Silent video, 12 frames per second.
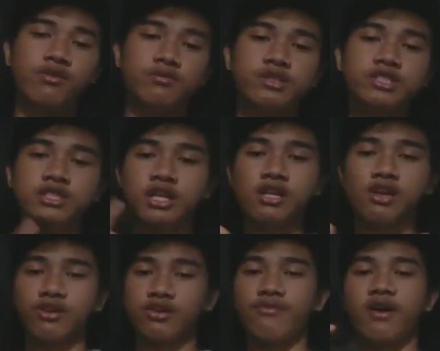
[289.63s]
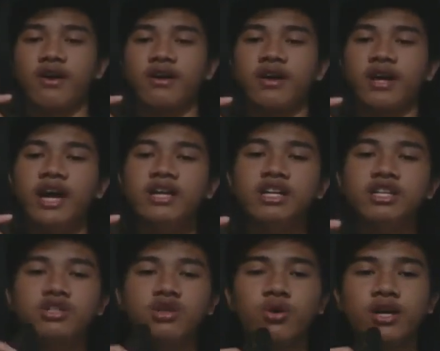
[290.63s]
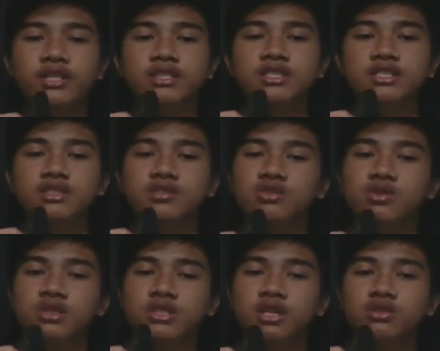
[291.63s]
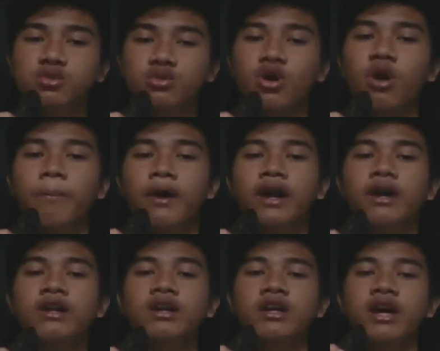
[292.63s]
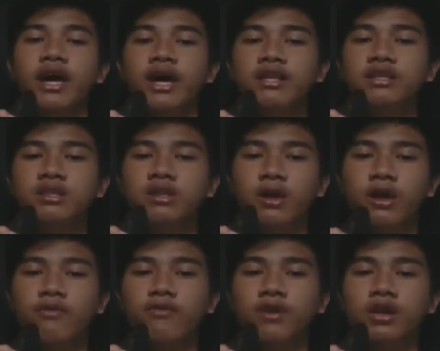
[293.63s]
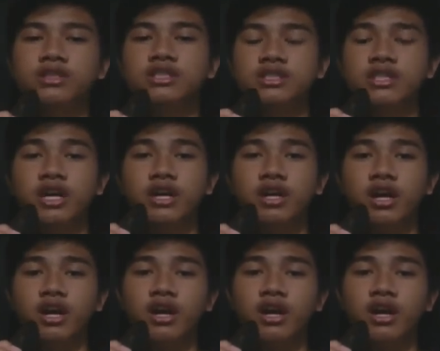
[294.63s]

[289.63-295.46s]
physical artifacts, and encourage students to compare and evaluate their